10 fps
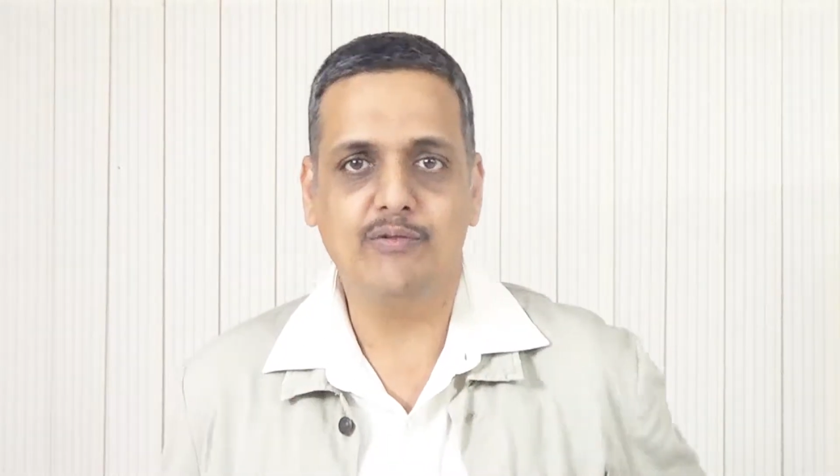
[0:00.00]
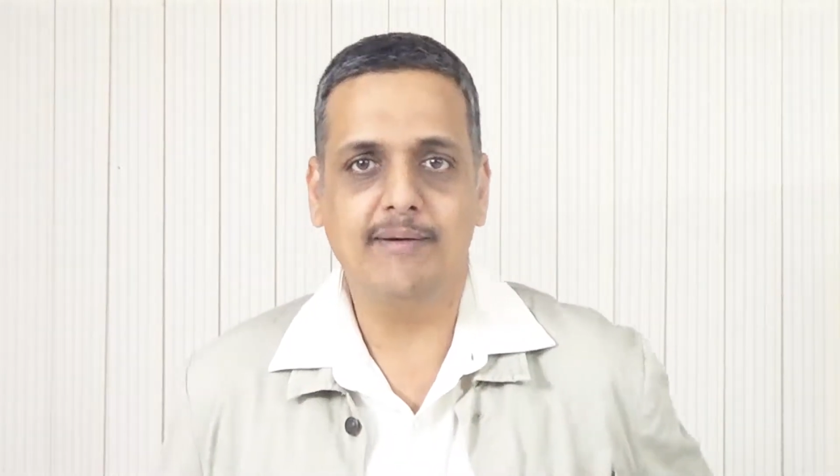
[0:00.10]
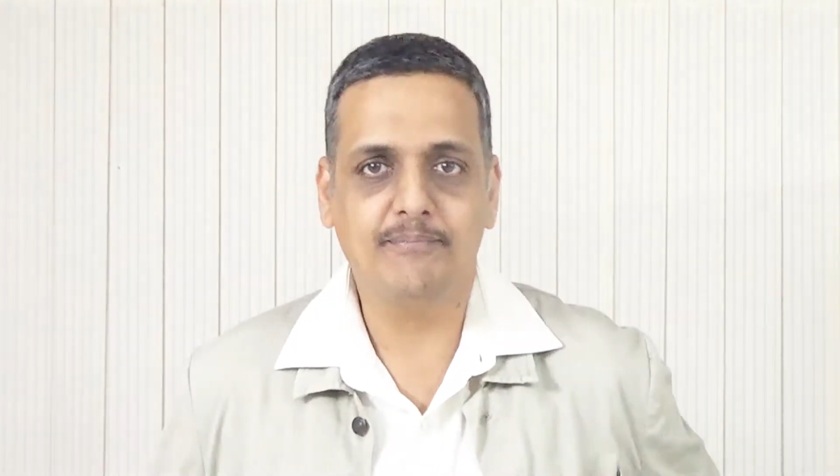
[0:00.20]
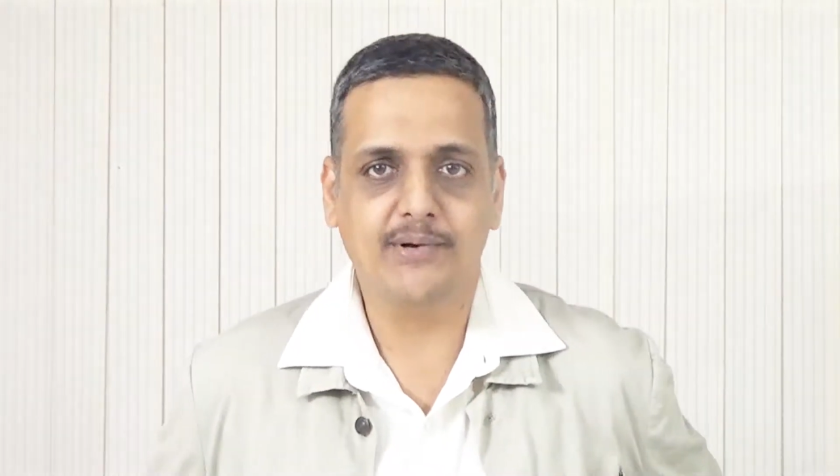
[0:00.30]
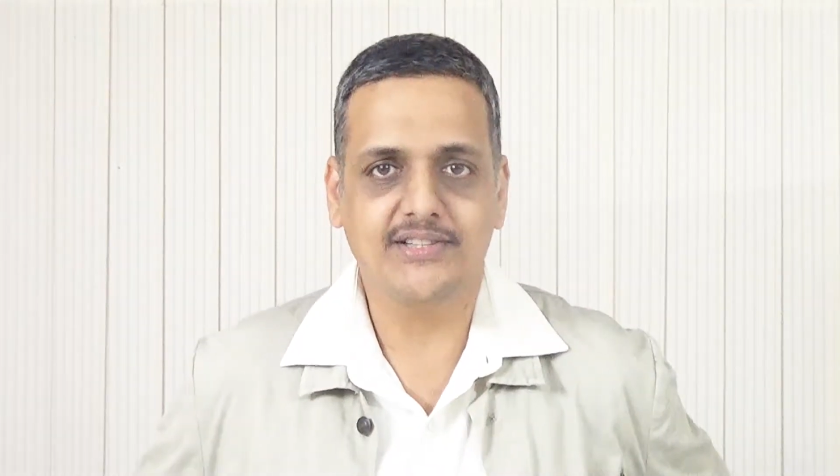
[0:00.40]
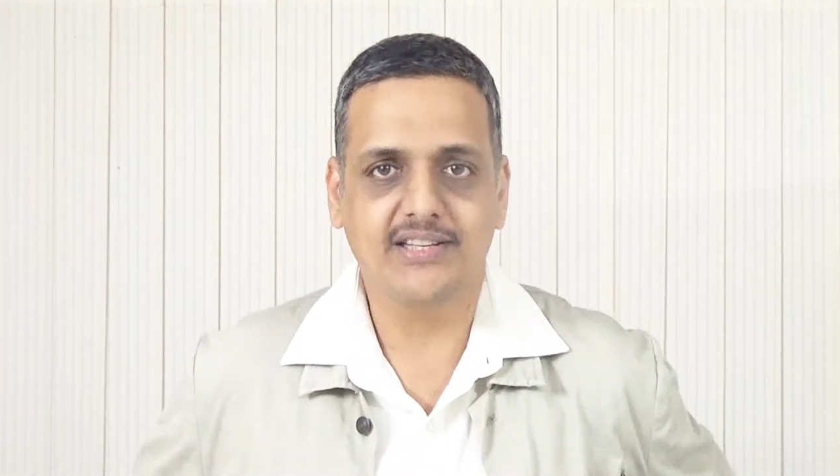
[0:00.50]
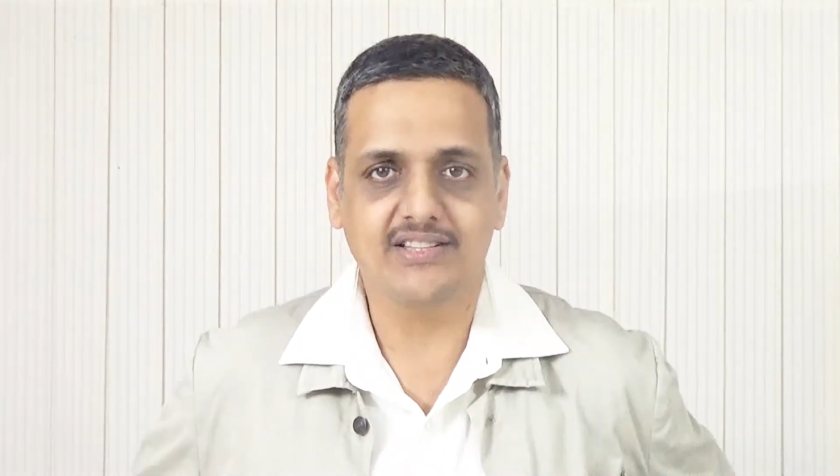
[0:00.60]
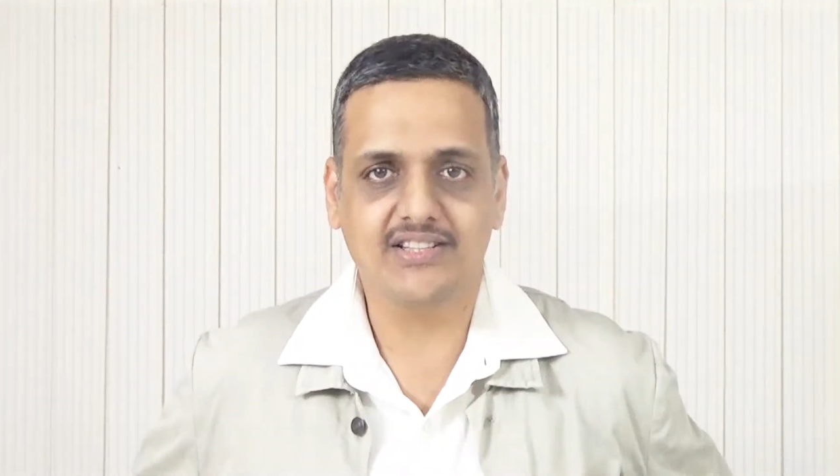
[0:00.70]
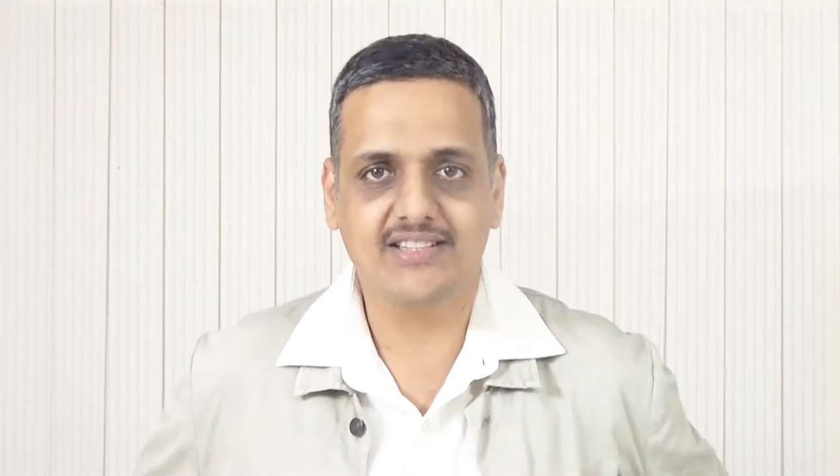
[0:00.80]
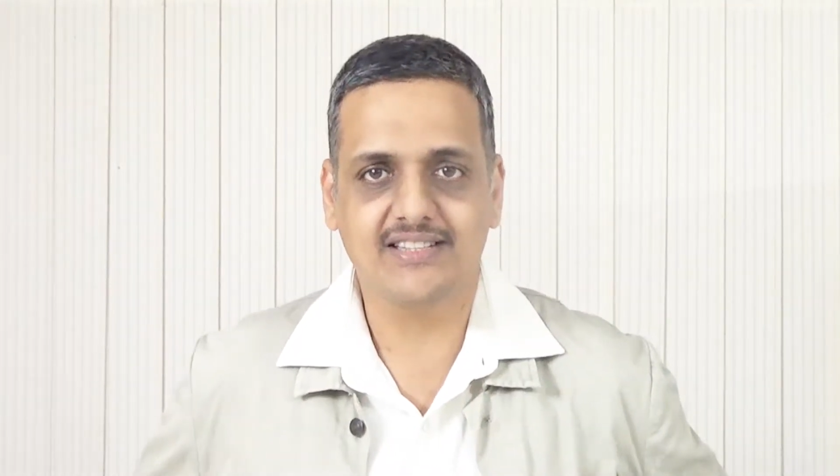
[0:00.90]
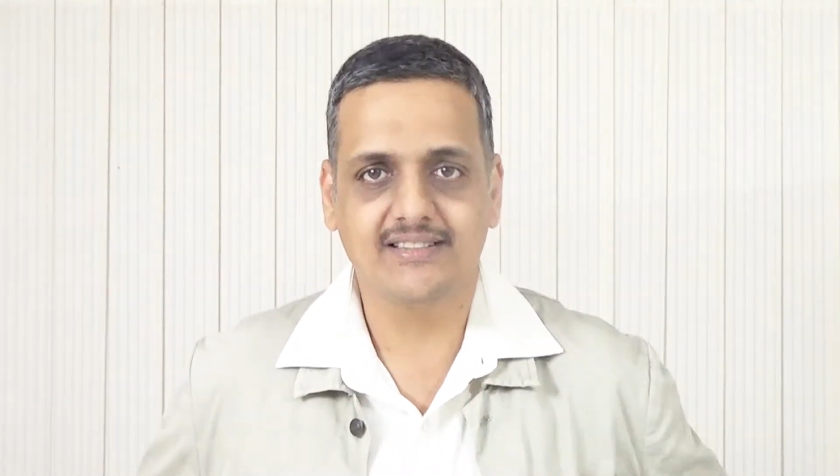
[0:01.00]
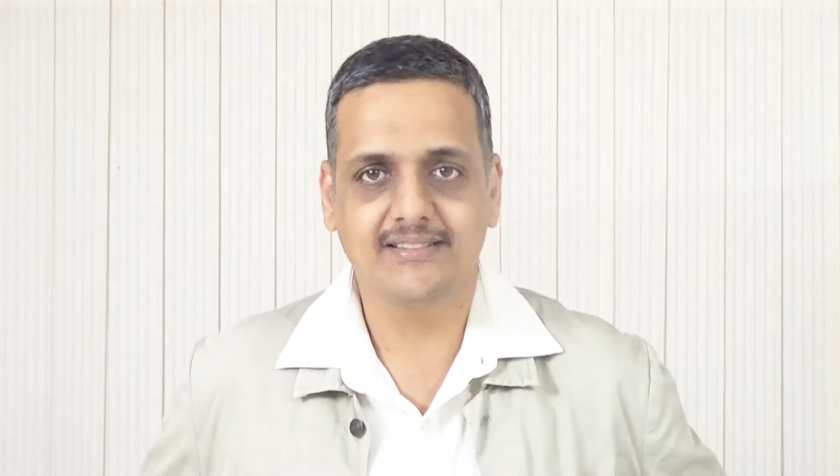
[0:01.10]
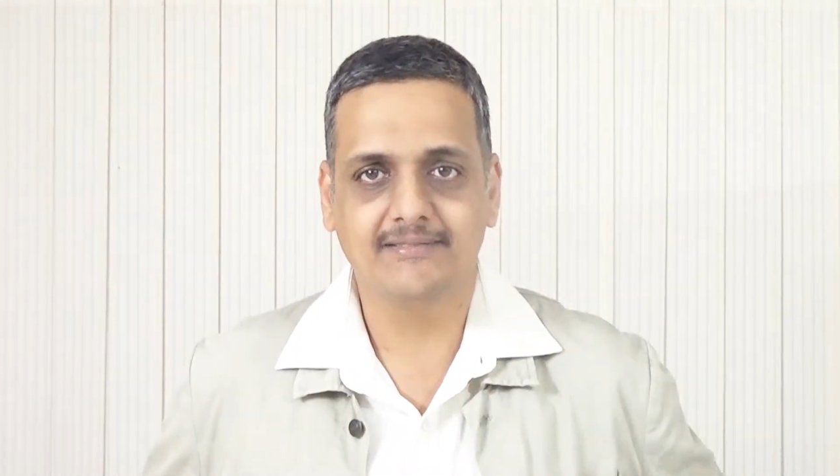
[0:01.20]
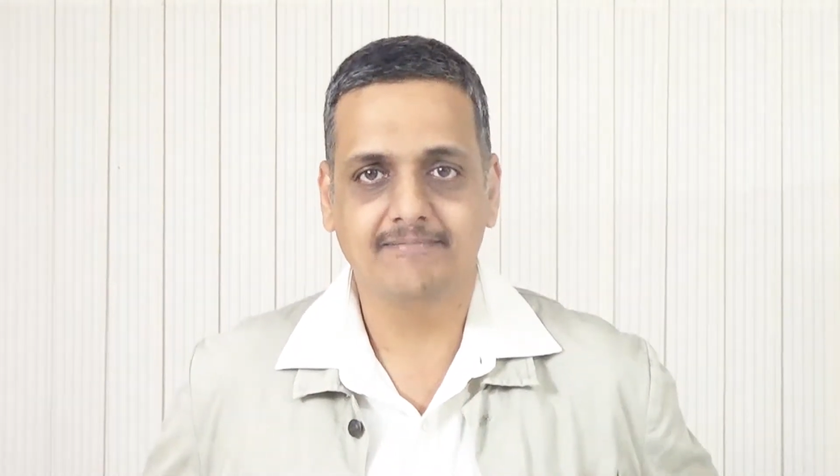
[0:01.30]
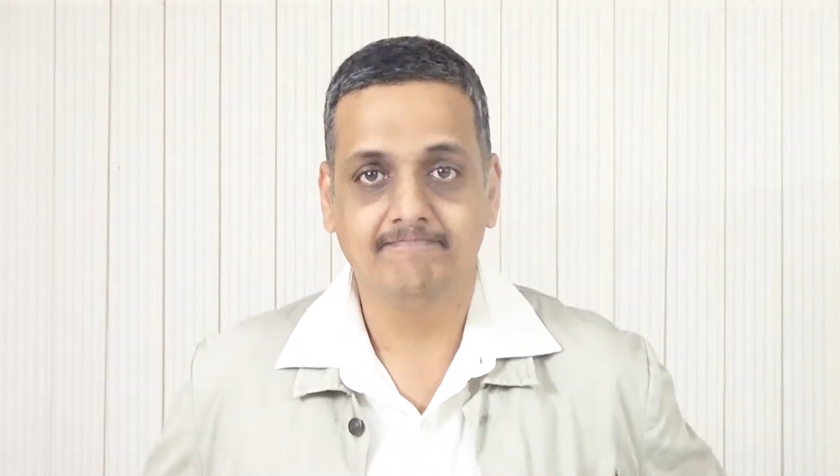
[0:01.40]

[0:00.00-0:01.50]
web presence.